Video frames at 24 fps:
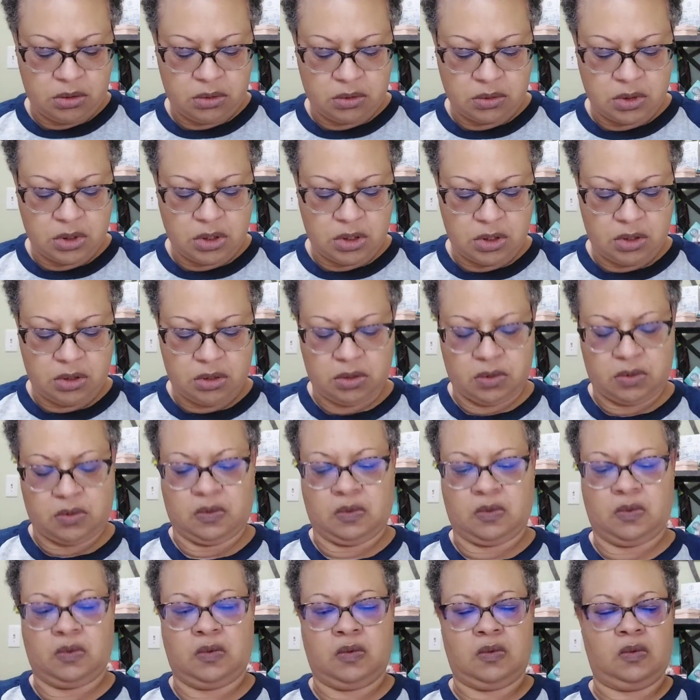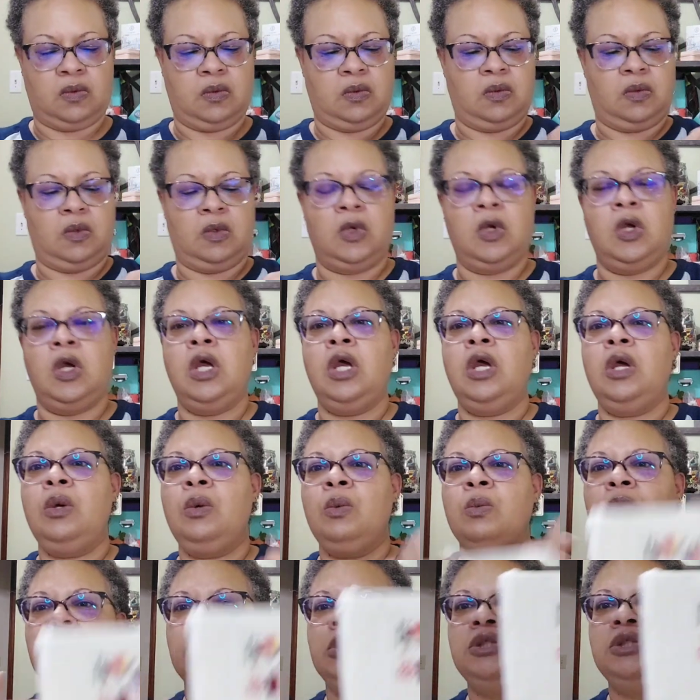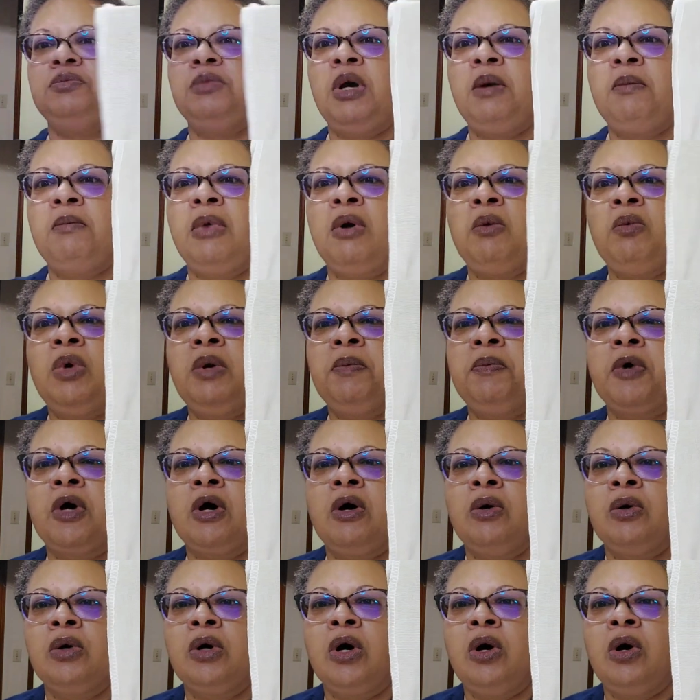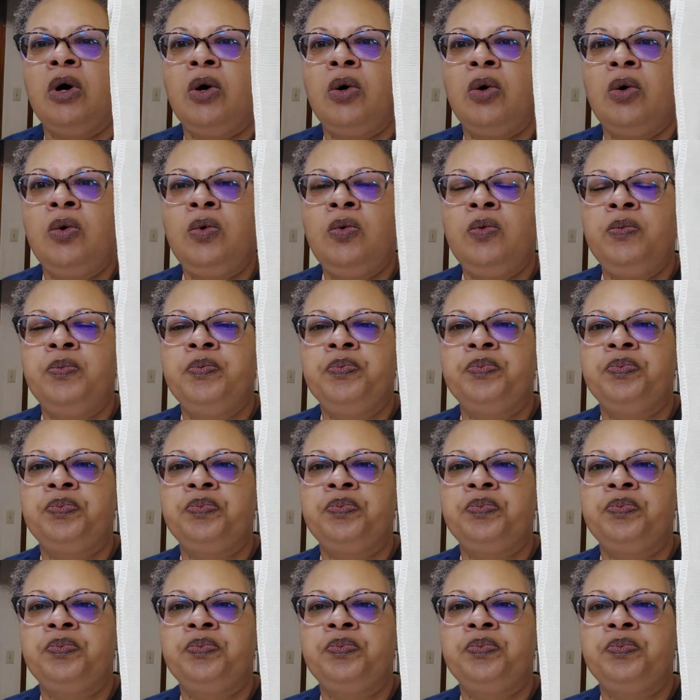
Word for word: Okay. Which met my WIPGO goal.